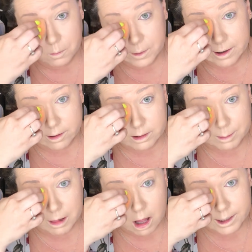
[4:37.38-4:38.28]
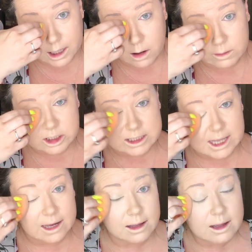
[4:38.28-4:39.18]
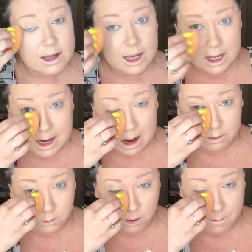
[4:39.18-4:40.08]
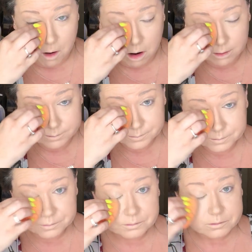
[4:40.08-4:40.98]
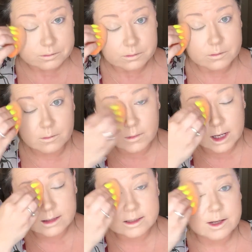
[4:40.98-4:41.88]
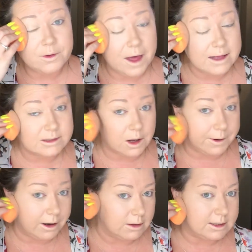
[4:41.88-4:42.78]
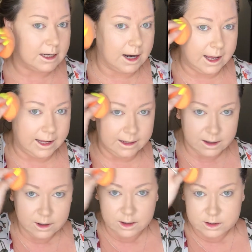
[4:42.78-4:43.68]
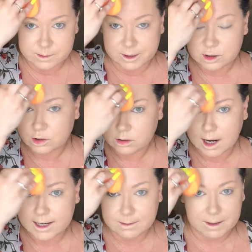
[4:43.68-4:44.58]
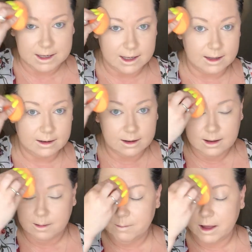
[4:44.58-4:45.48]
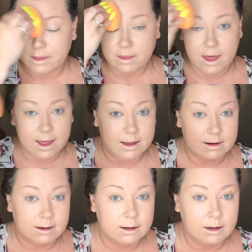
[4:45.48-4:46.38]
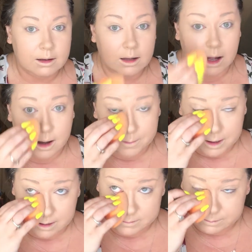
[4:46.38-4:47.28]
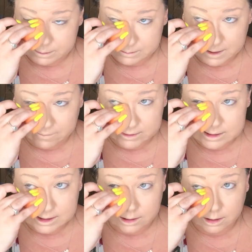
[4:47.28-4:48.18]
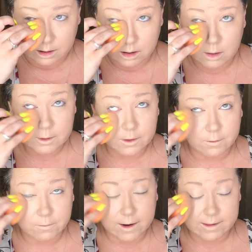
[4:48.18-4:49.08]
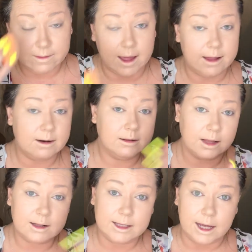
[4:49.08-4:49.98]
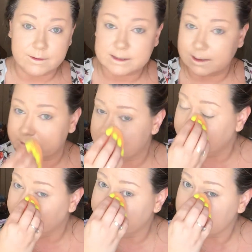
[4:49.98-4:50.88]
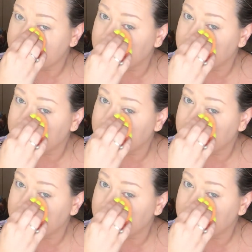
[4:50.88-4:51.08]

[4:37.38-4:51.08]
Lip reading: we call it the Palladio, which is like an outdoor mall. And so that's going on tonight. So I'm going to try to make it by then. And I'm supposed to be having dinner with a friend that luckily I was able to move till